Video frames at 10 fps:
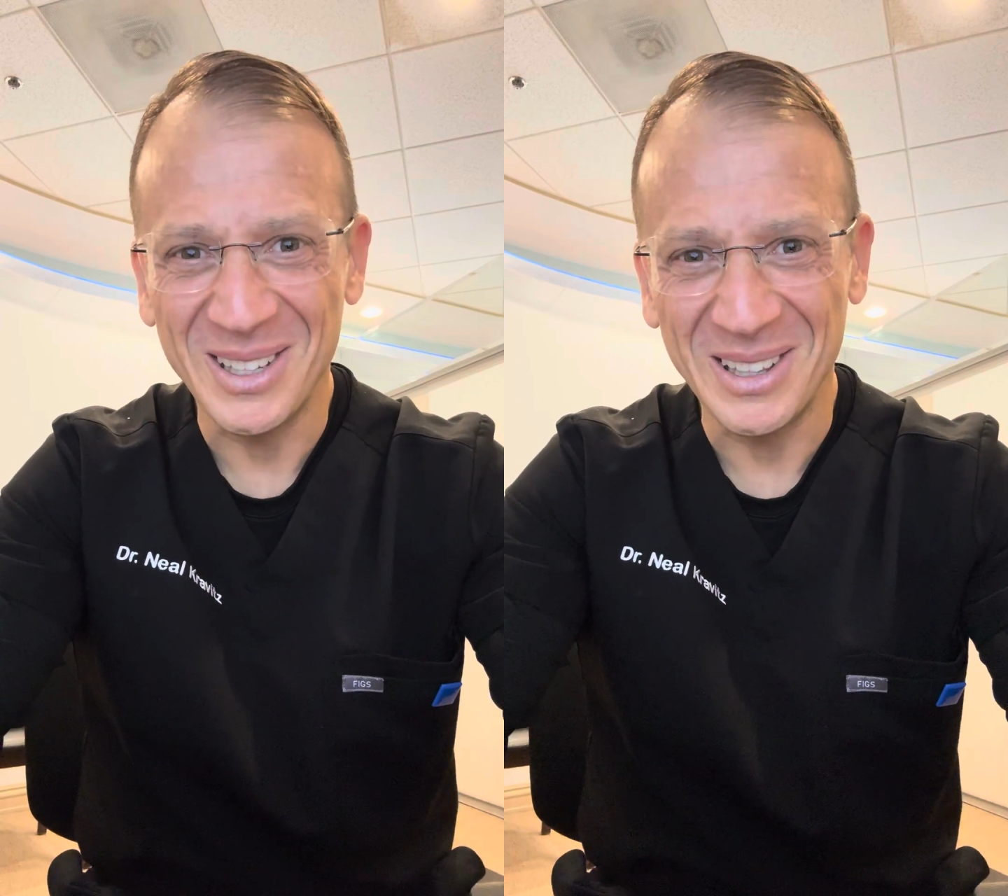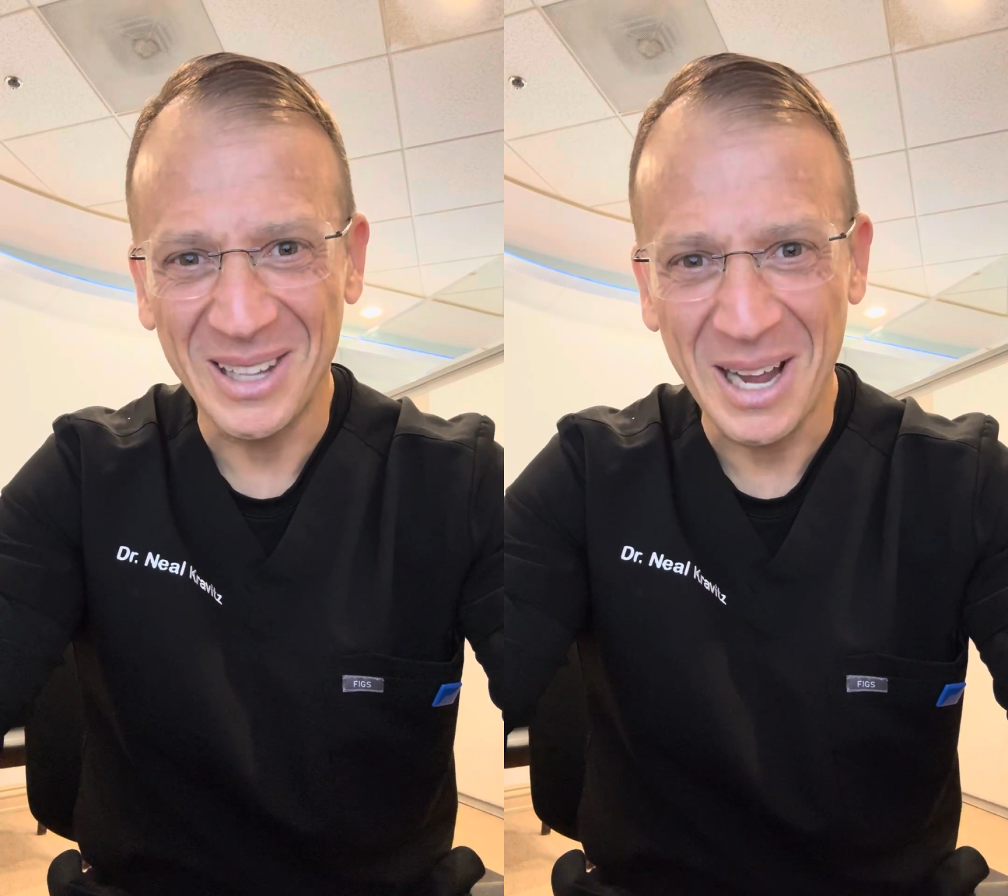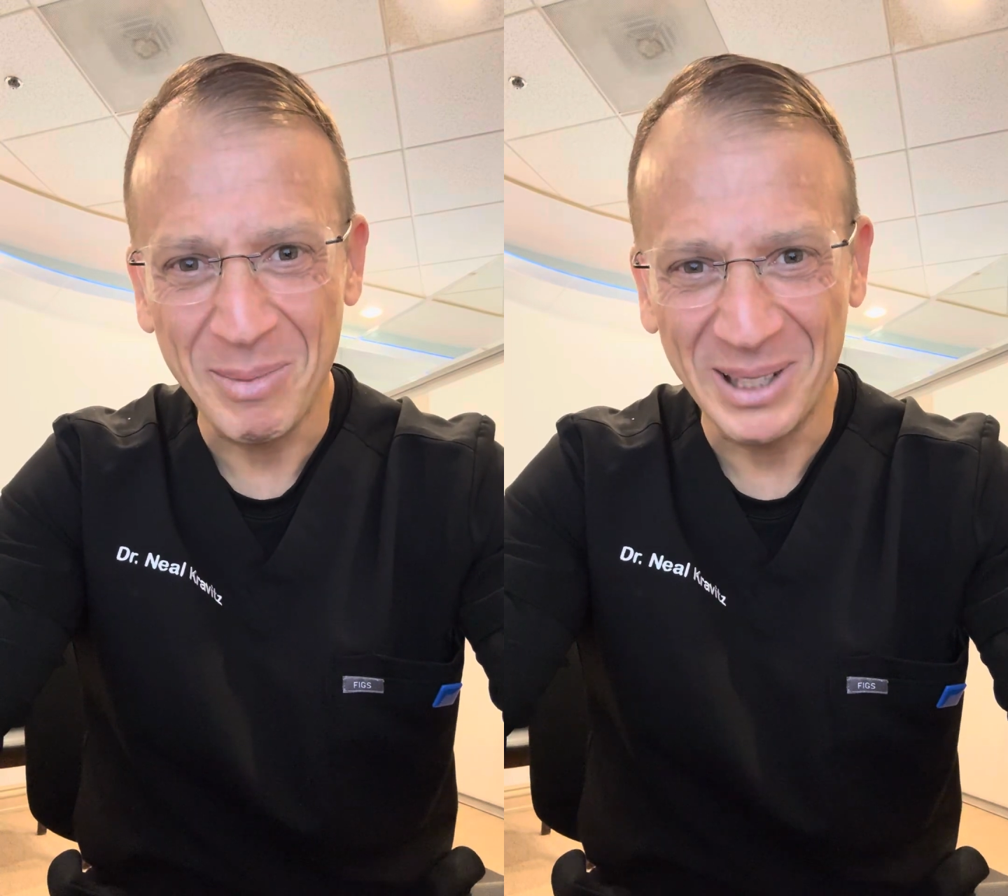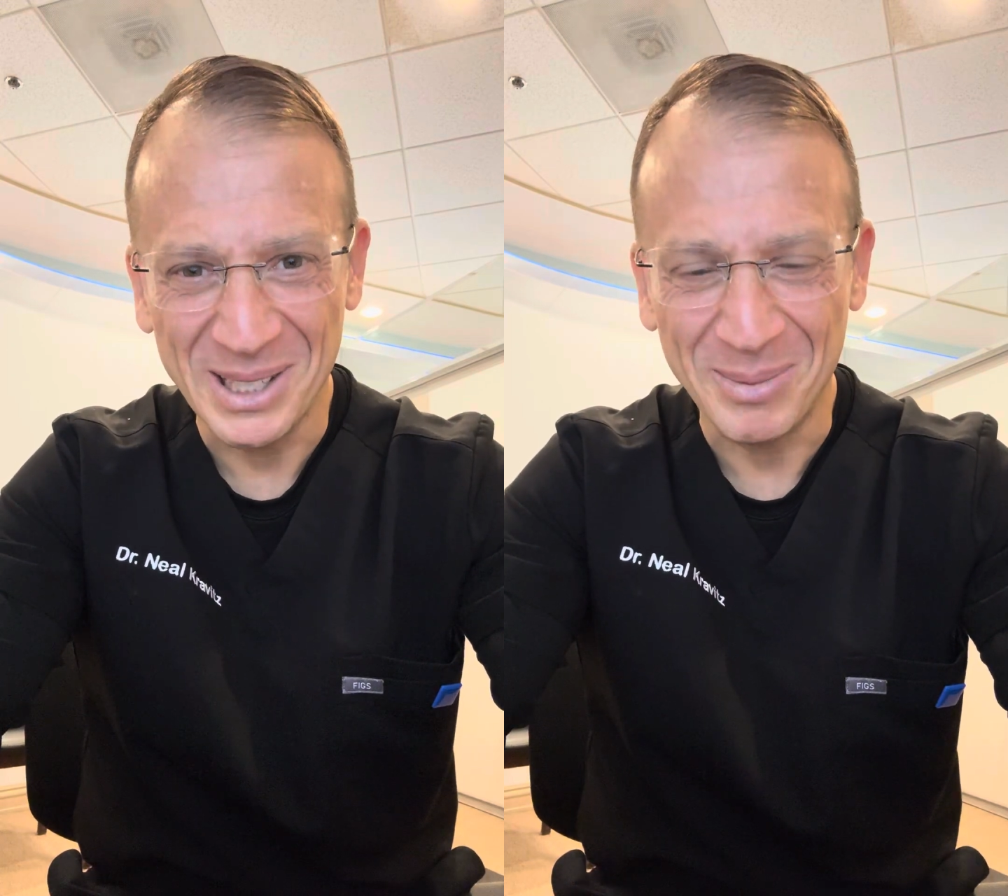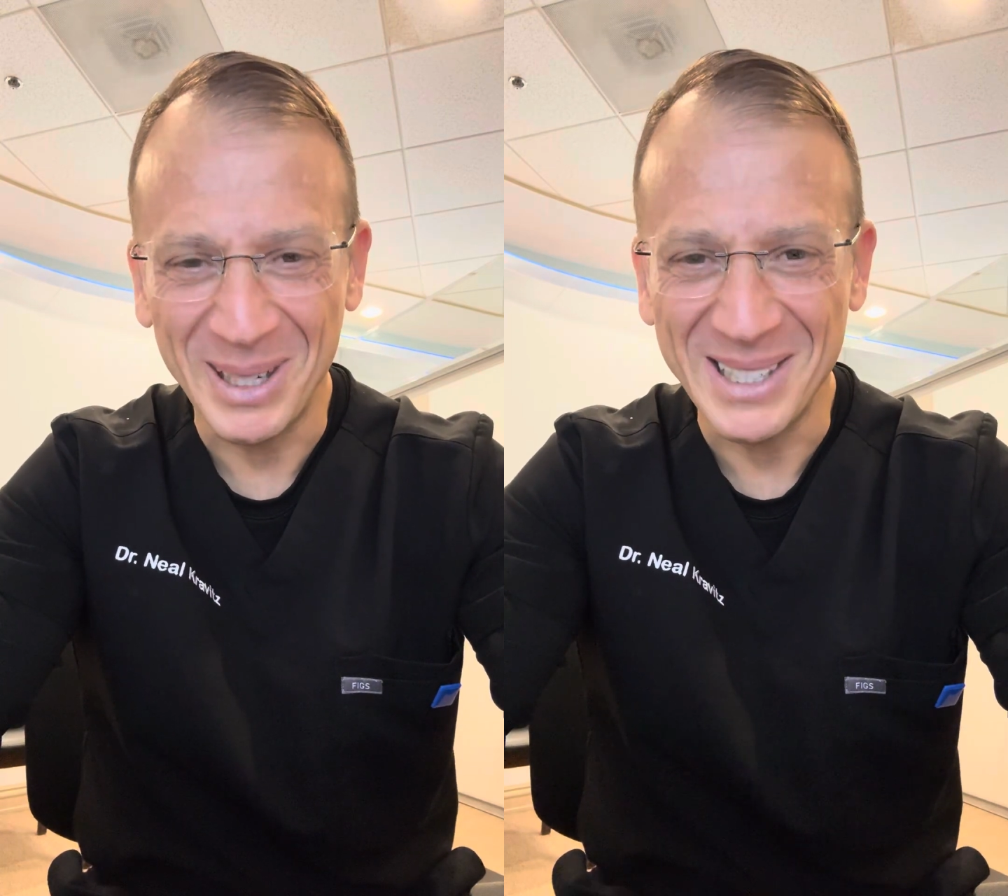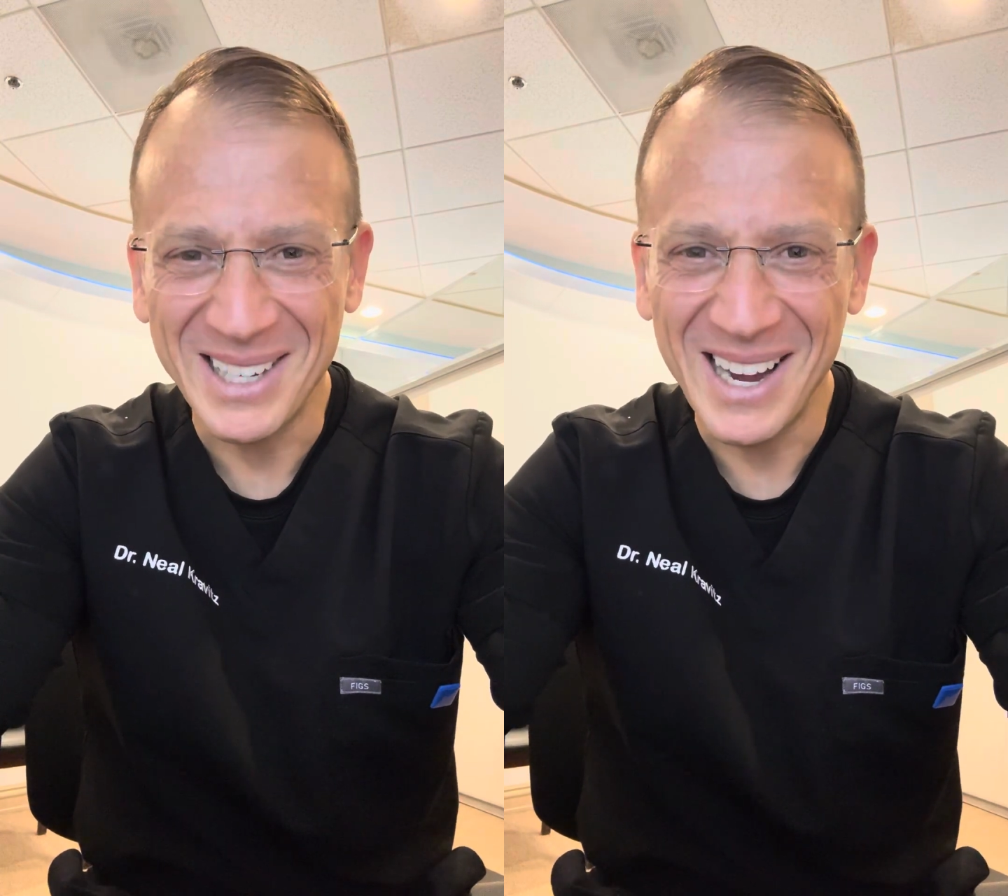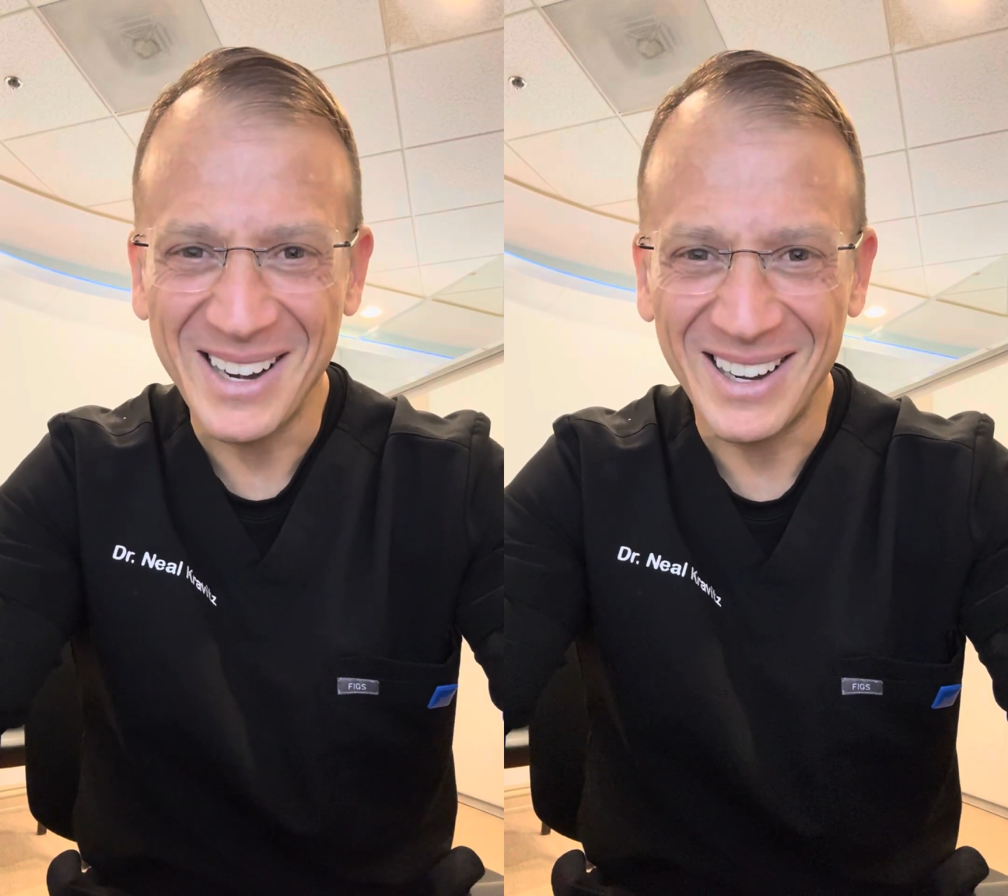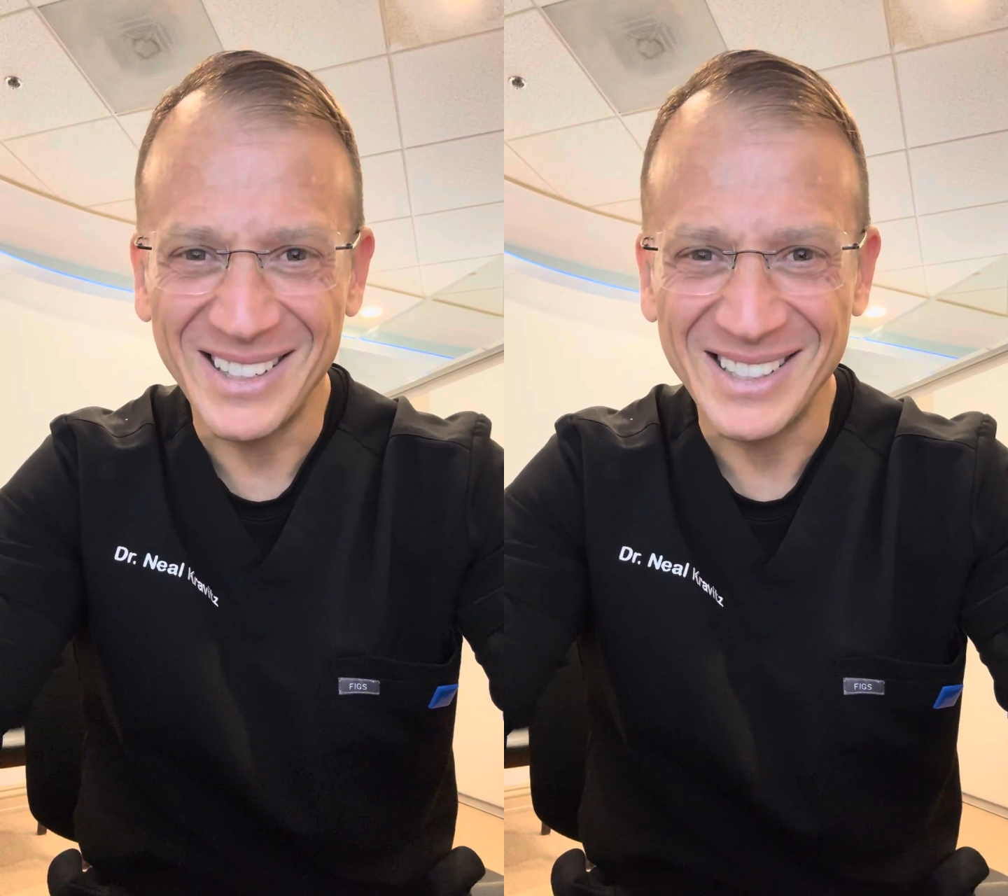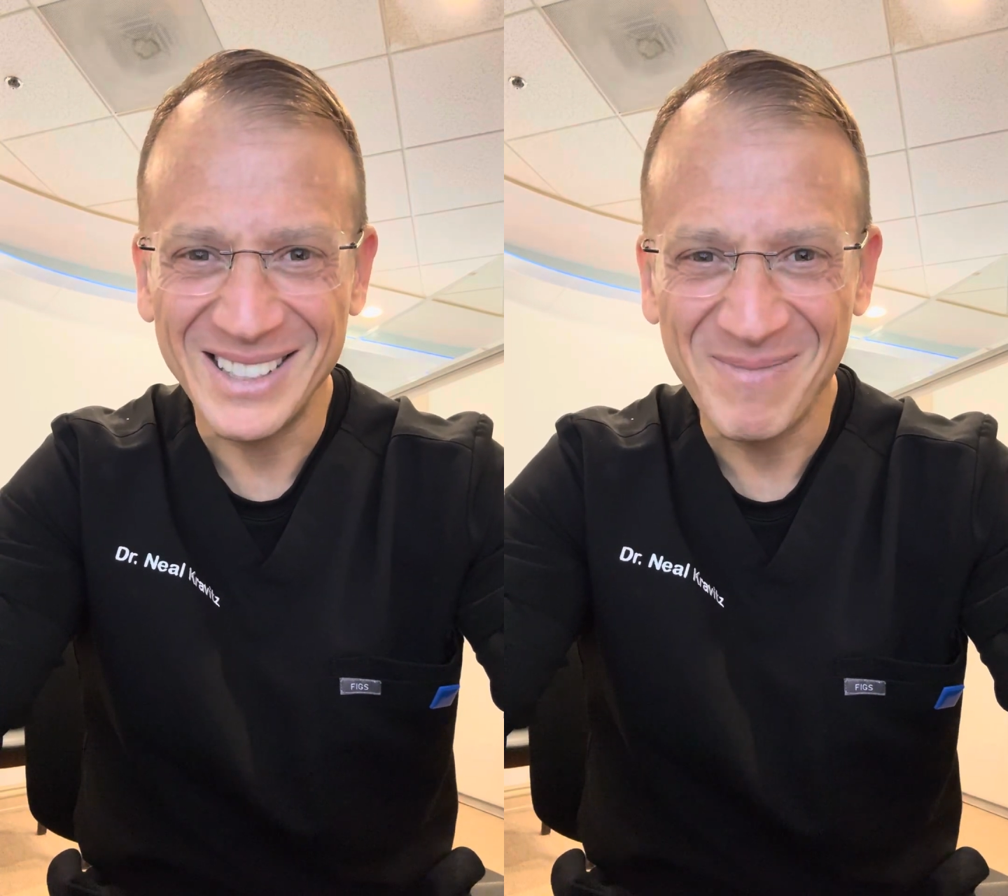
labally displaced canines